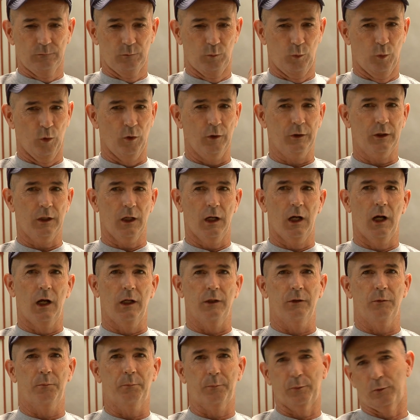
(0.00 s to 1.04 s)
work
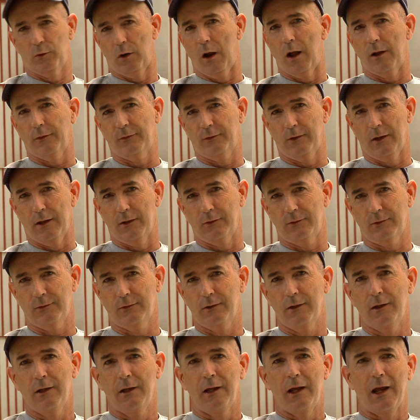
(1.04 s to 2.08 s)
on
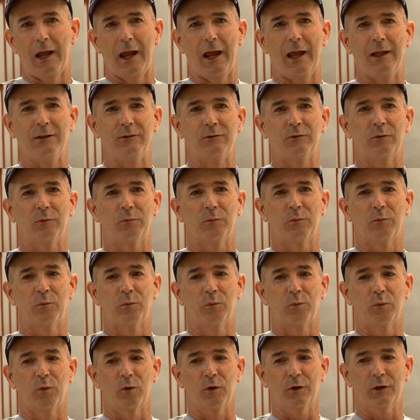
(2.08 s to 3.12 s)
process, and
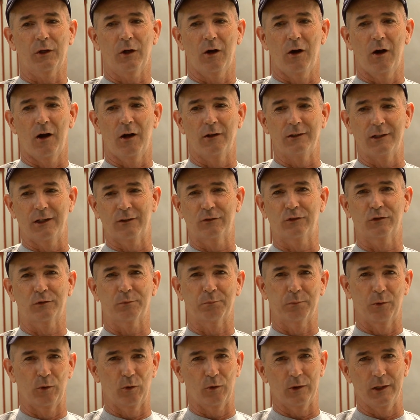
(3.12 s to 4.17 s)
work on
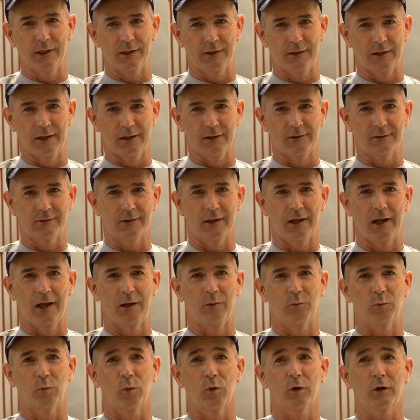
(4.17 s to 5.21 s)
exploring things,
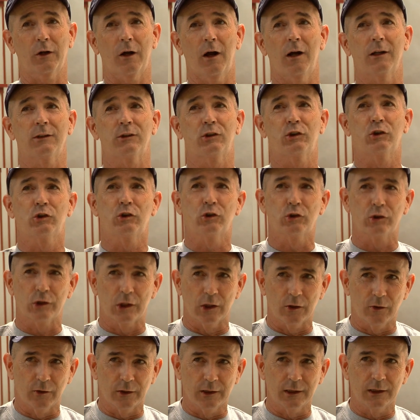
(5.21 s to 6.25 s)
and work on
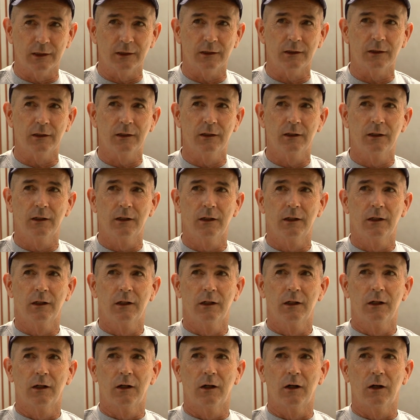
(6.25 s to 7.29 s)
sharing
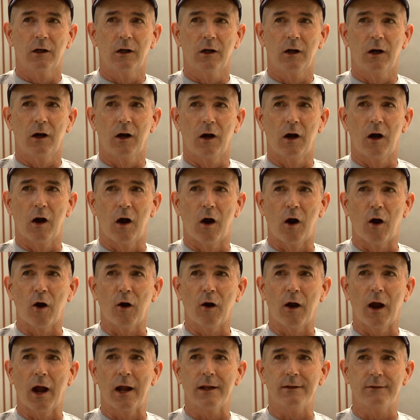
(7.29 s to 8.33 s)

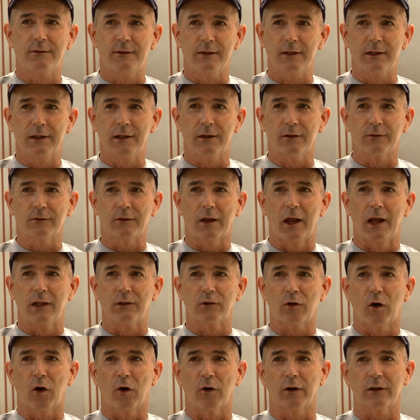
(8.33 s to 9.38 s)
our ideas
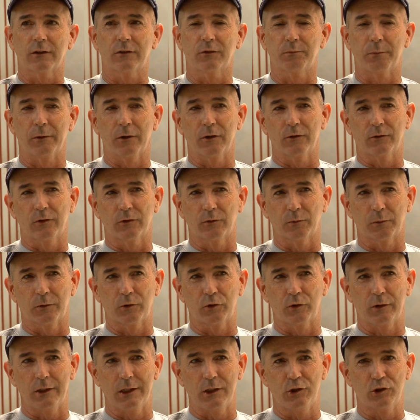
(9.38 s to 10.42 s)
and our experiences with
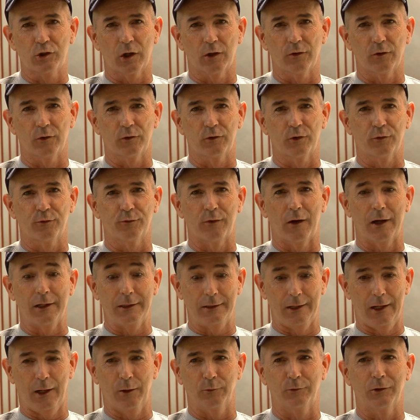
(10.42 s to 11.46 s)
each other to
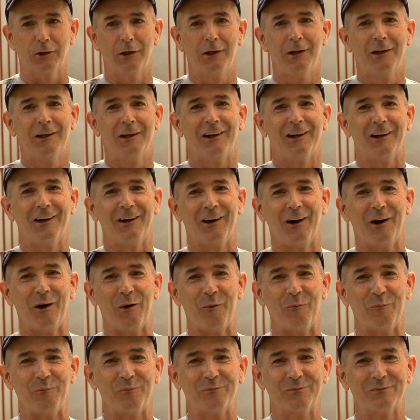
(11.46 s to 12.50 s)
find out
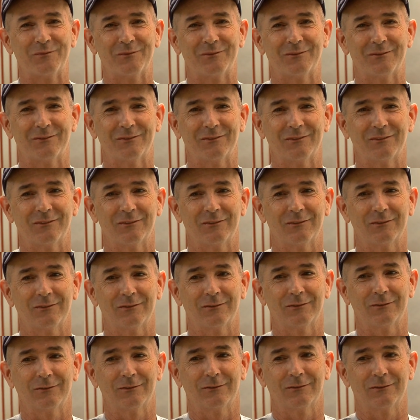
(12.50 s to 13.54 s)

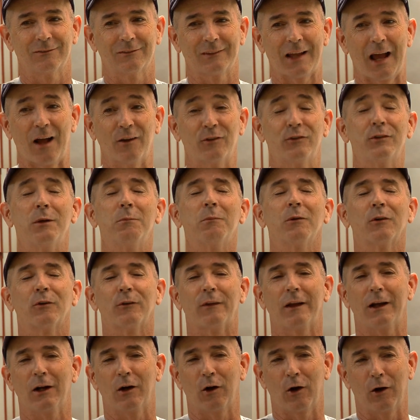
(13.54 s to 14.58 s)
how similar
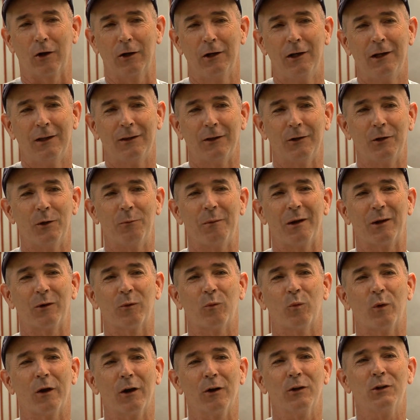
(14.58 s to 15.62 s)
they are. That no matter
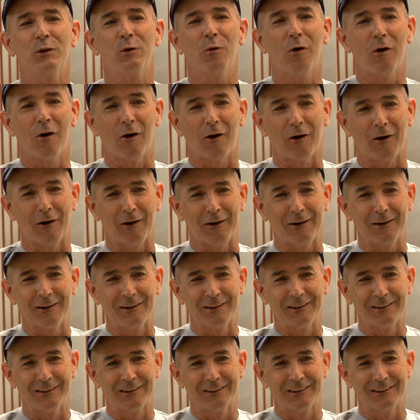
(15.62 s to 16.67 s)
where you are,
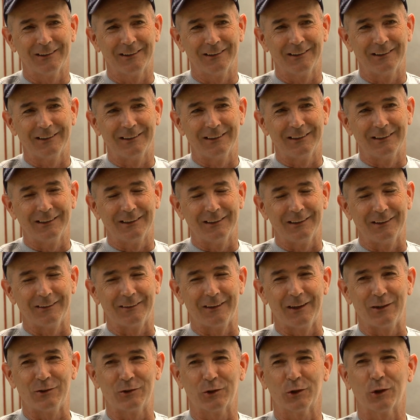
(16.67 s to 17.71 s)

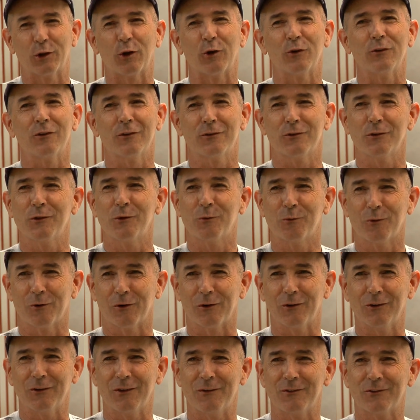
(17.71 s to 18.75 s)
they should learn this in the
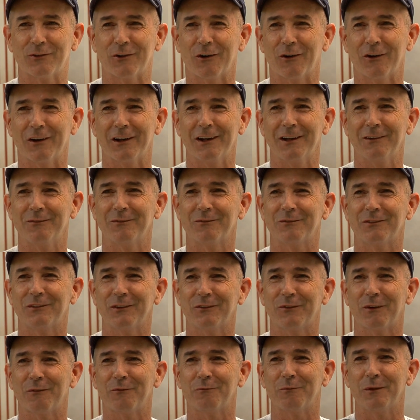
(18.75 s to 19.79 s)
world, I'm sorry
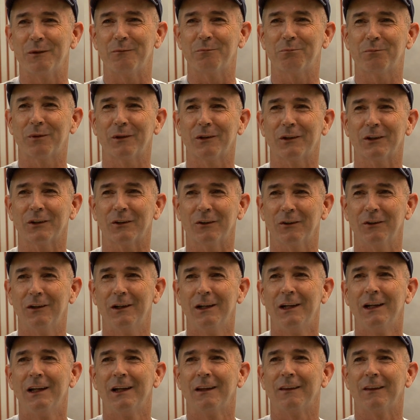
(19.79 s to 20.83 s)
if I'm being political,
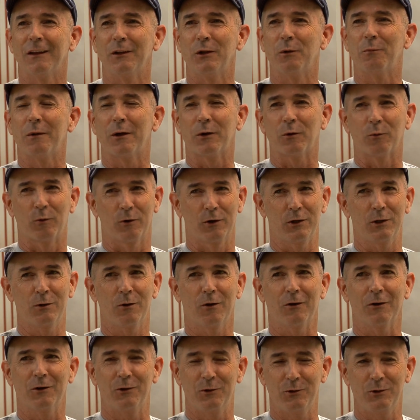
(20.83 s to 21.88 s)
that no matter where you
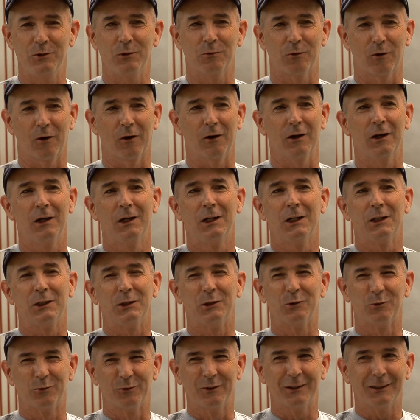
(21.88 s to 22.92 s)
are and who you are,
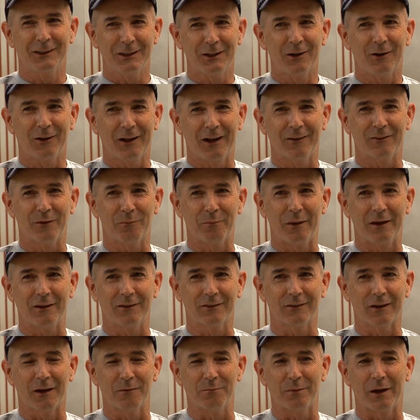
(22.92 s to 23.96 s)
you really all have the
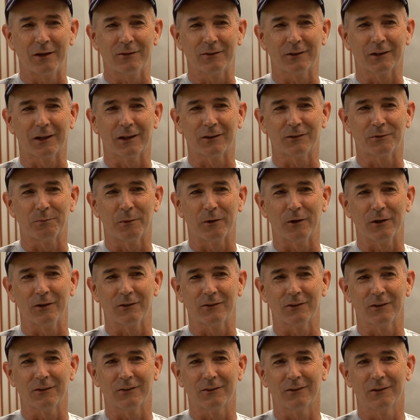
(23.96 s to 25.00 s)
same basic
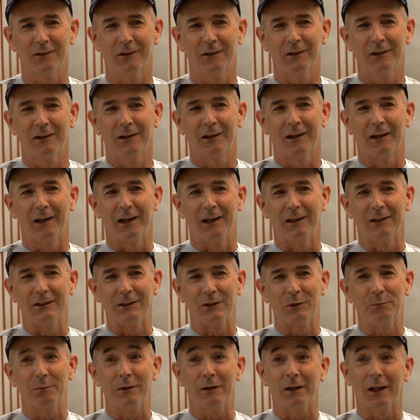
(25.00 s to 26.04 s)
experiences.
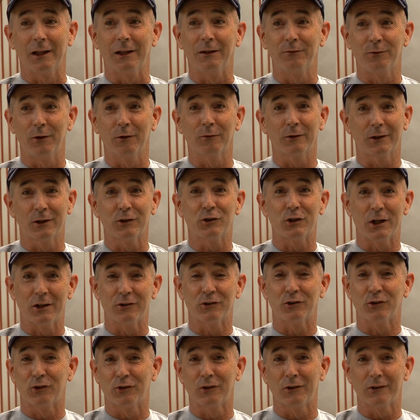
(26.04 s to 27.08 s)
And if you ever get a
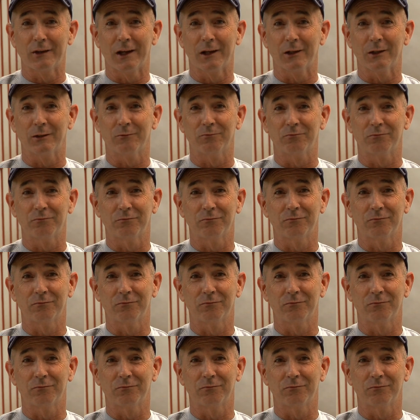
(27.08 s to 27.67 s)
chance to sit down and